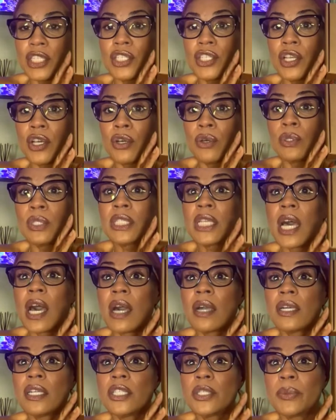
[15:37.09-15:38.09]
So
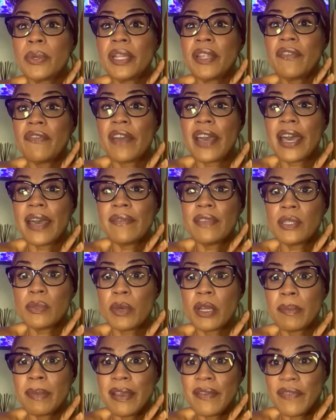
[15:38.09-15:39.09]
Tonka 25 is
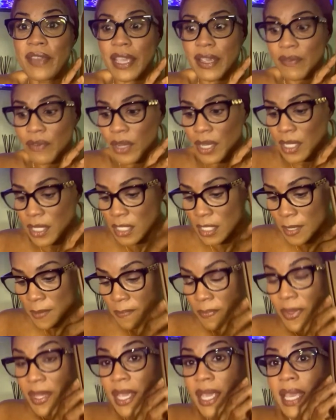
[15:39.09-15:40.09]
one of my favorites.
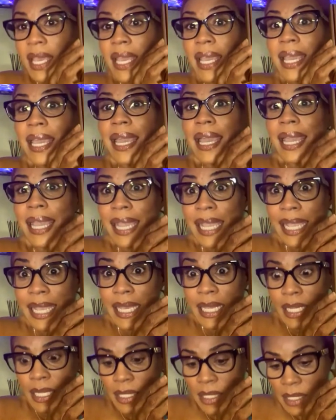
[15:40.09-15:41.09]

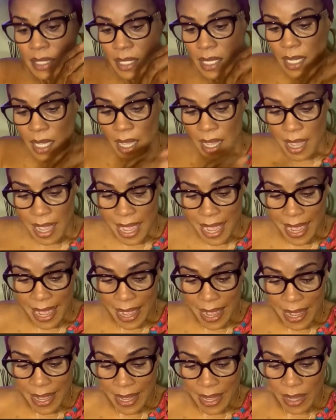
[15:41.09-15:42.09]
And
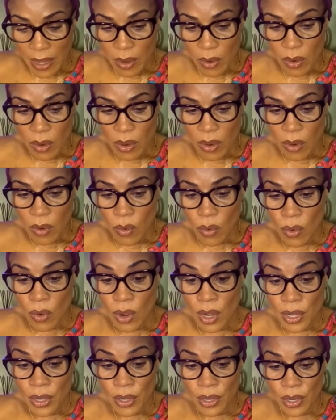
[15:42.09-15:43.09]
I
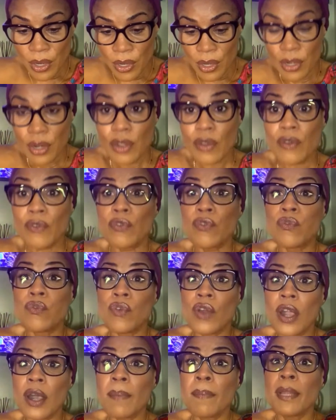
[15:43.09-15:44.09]
ordered
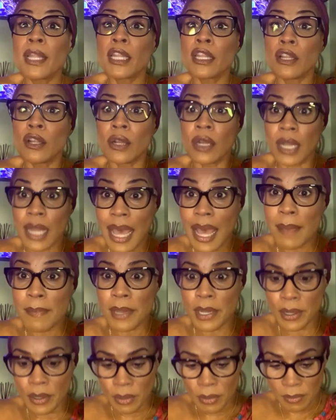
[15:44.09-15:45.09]
from
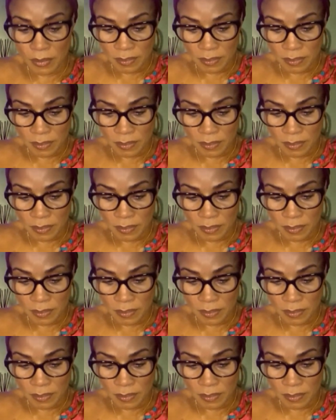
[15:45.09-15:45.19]
Labo.